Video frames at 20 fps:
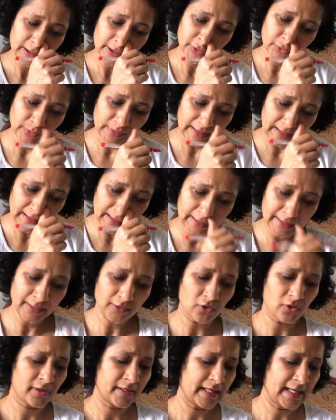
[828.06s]
queen
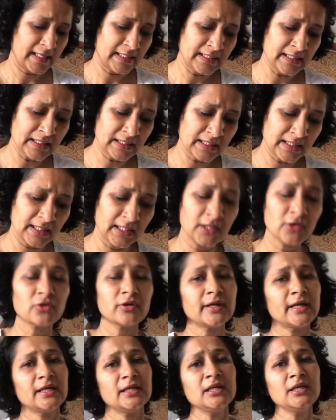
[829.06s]
or any king or
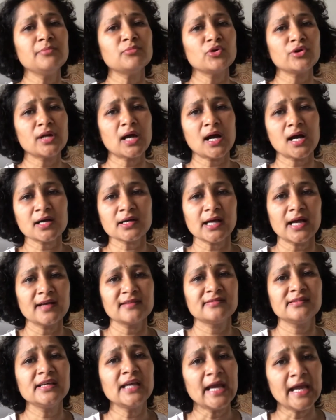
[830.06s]
any monarch as
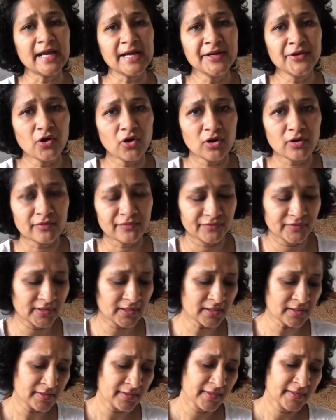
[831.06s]
the head of
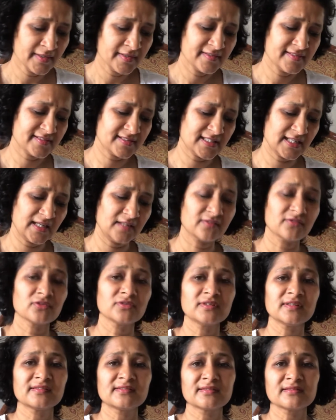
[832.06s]
the state. So
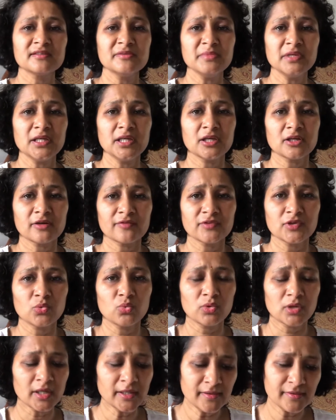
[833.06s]
this is the meaning of the
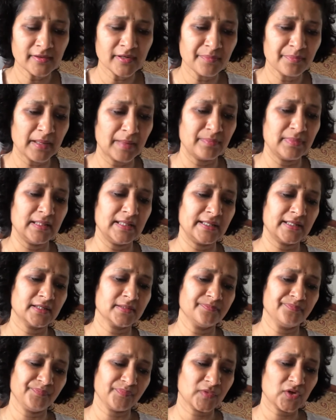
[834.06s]
word republic.
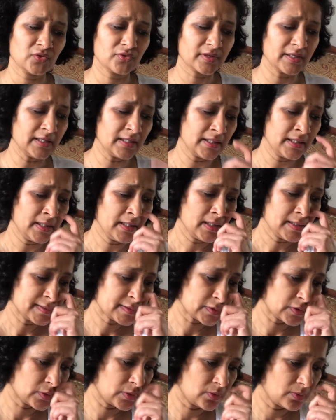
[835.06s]
Okay.
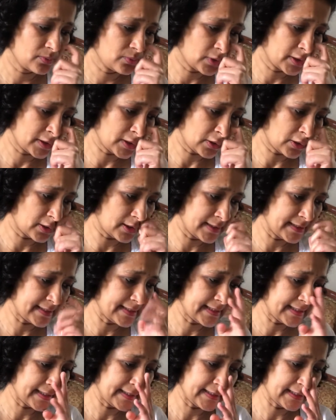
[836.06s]
So what all did
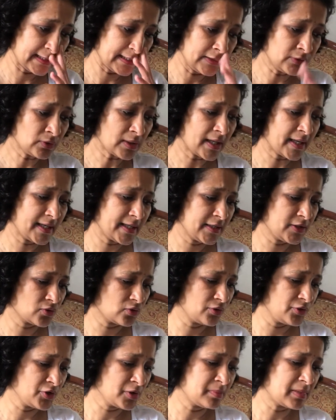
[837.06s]
I tell you? I
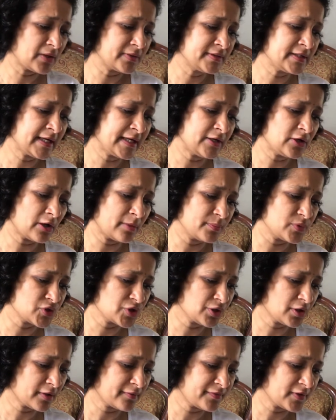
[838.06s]
told you about the
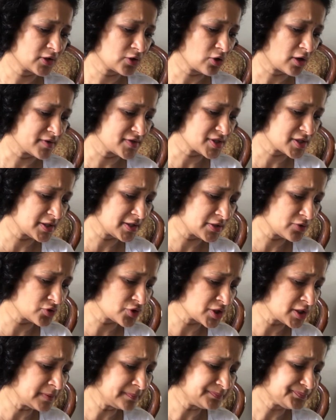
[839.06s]
adoption of our
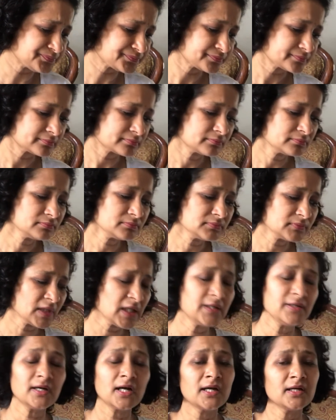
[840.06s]
constitution.
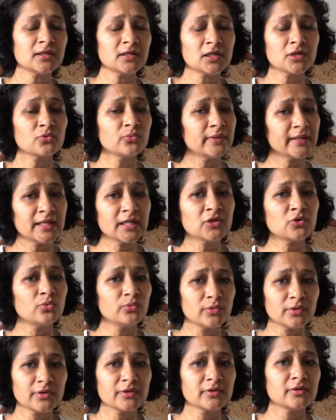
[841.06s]
A very
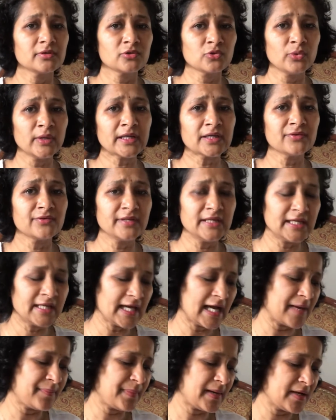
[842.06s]
quick
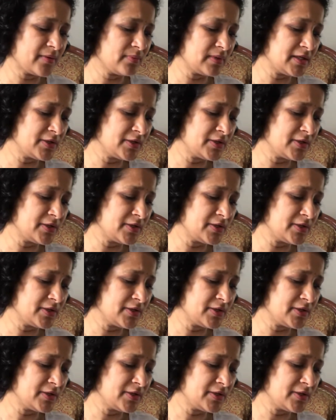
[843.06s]
recap I will